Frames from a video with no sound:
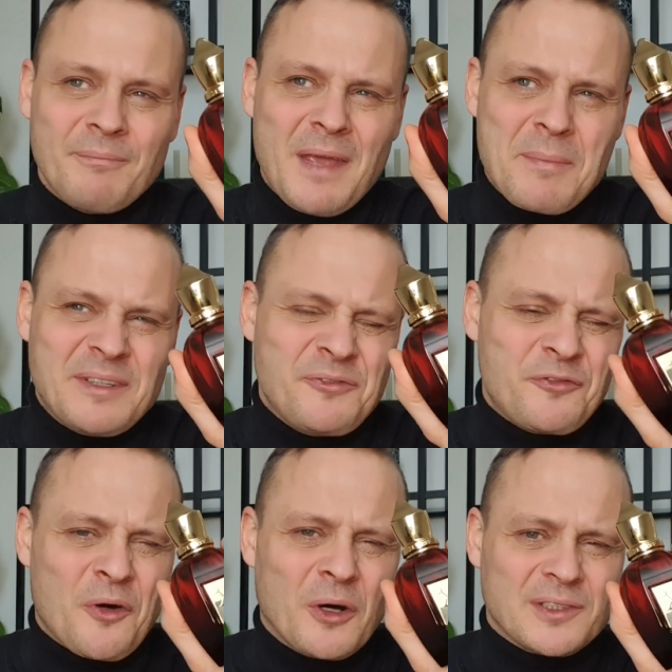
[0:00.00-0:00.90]
Maybe in
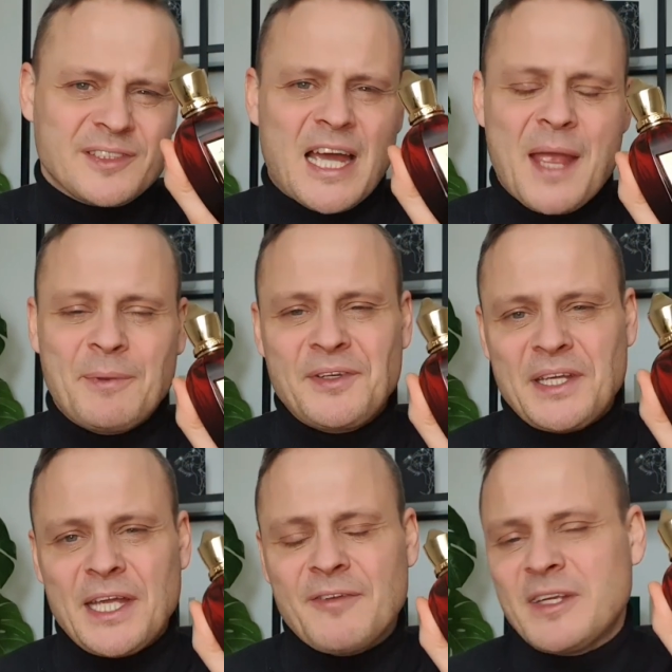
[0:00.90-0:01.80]
fall time in the
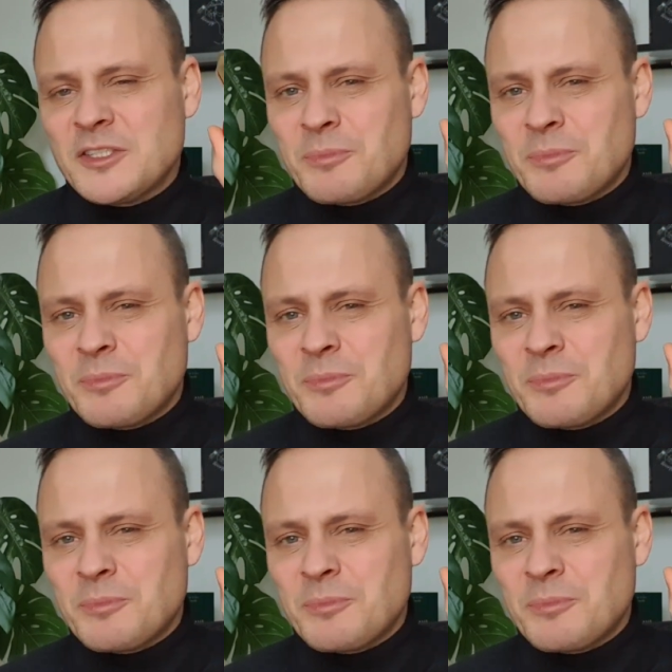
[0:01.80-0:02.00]
evenings,